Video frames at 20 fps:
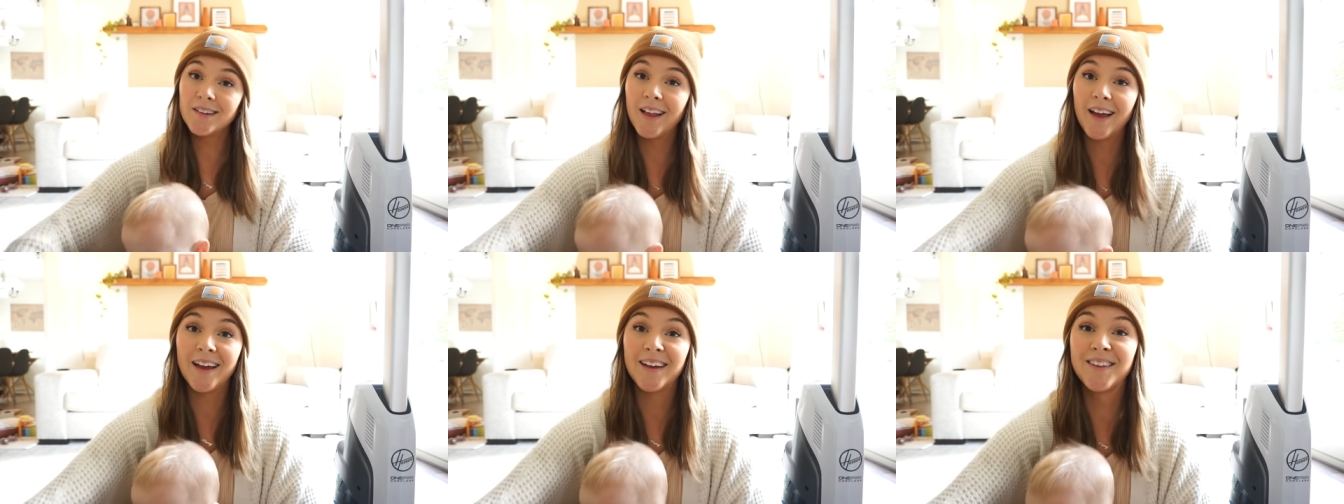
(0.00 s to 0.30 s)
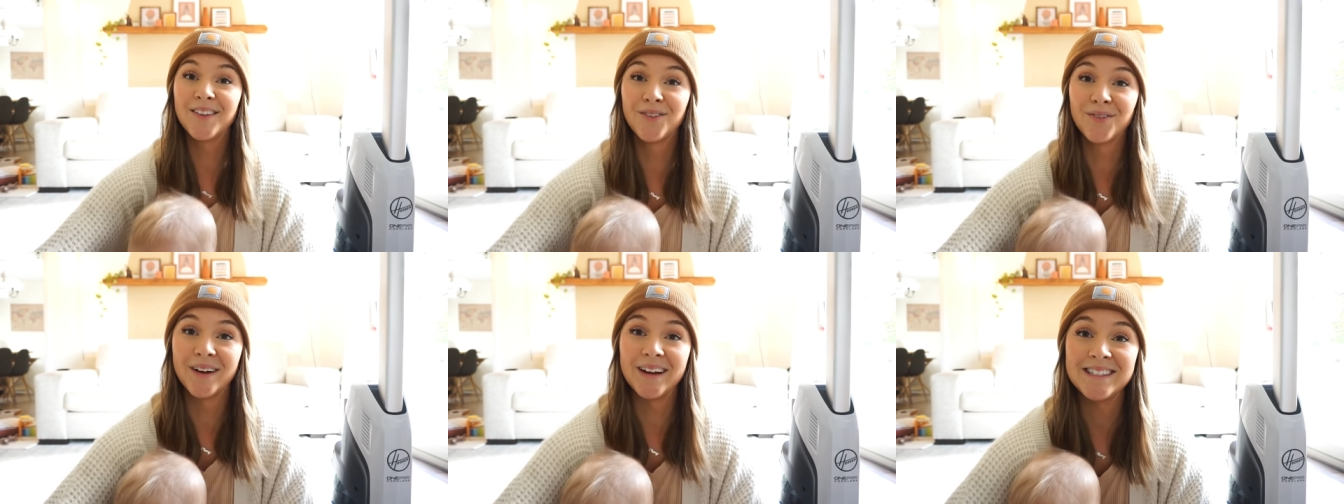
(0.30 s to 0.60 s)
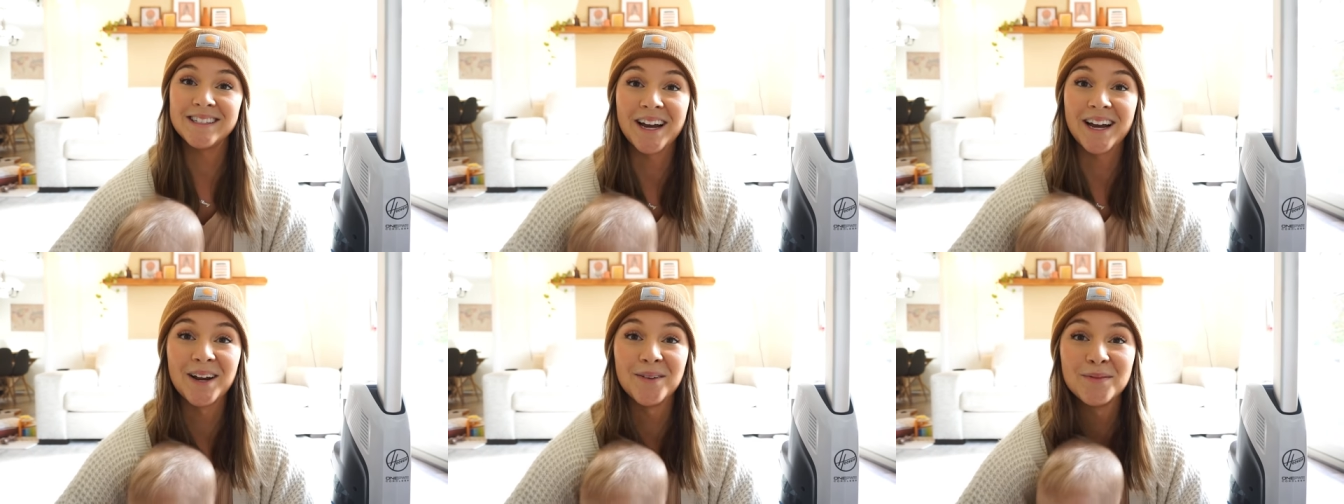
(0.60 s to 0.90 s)
like three
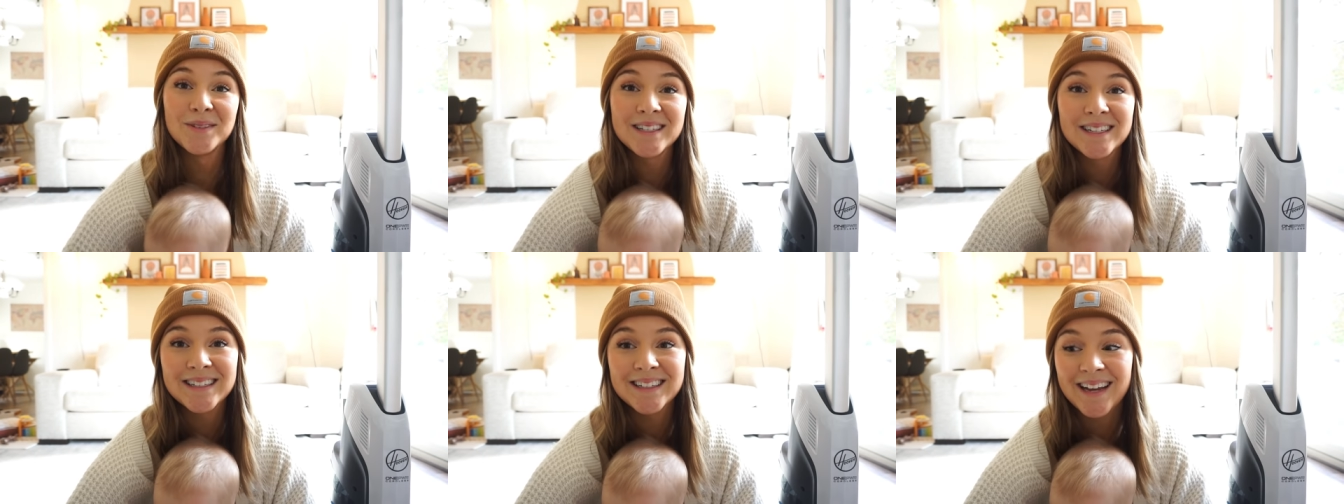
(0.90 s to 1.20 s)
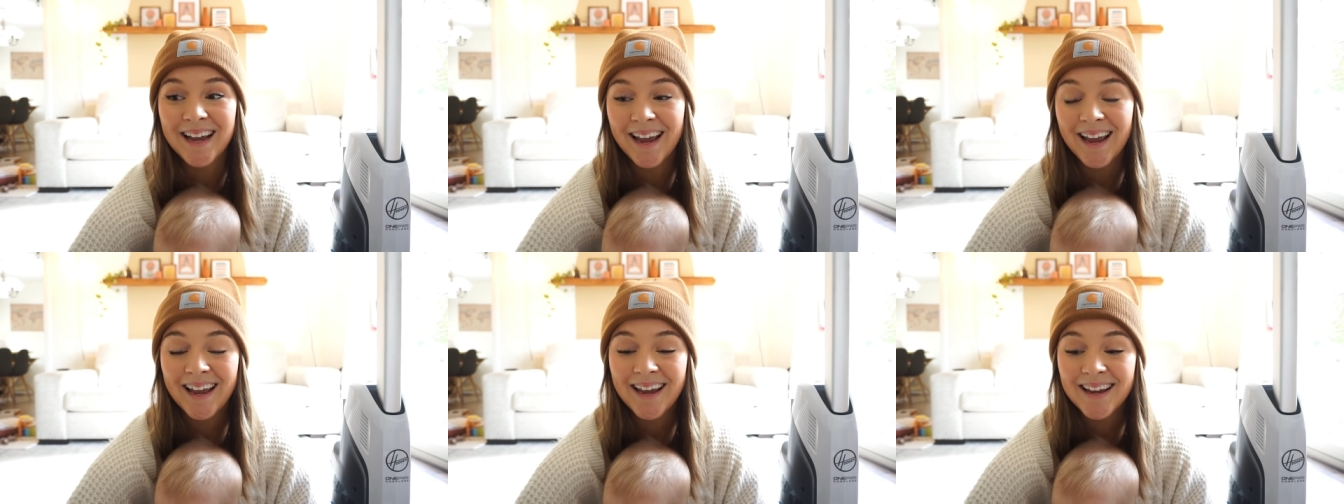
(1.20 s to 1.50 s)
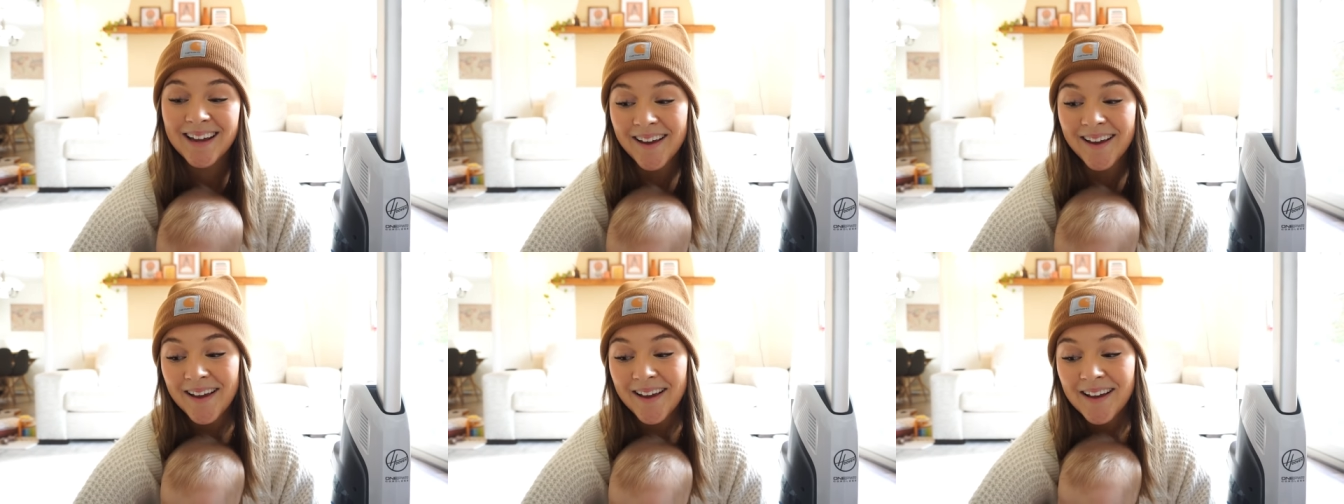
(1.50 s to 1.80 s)
times a
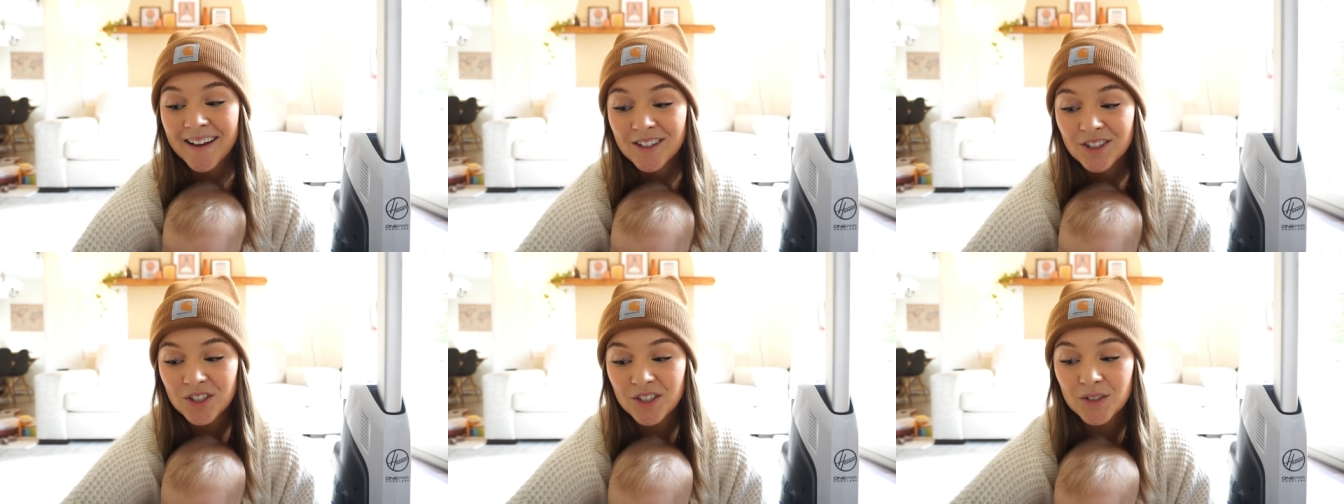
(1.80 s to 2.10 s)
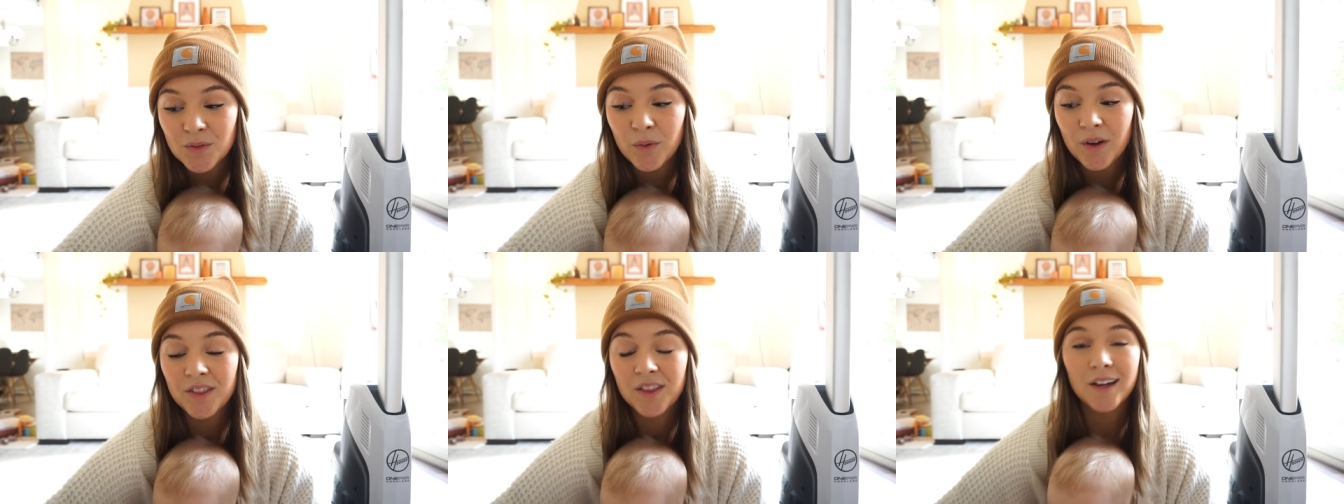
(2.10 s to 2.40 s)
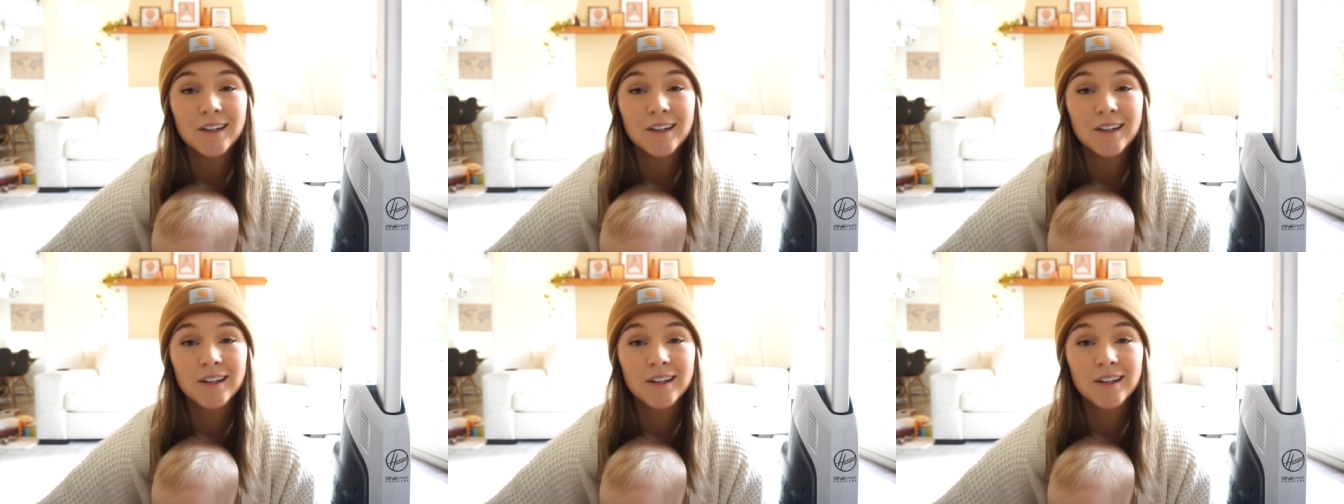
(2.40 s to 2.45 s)
day just with